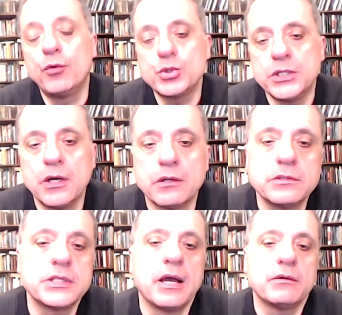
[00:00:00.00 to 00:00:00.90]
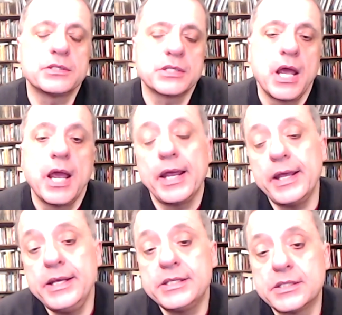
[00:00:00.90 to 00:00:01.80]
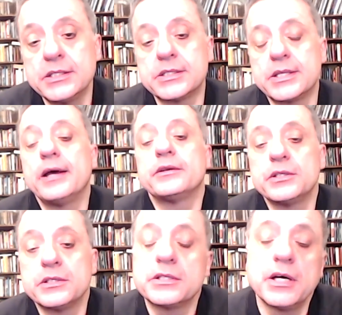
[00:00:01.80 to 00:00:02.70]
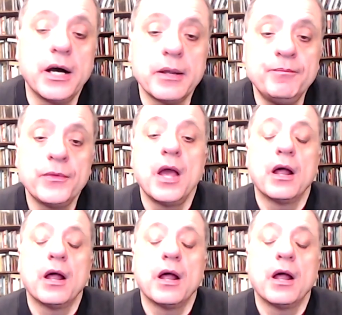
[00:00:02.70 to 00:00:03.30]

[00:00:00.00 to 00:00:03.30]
1400 hours Eastern Standard Time,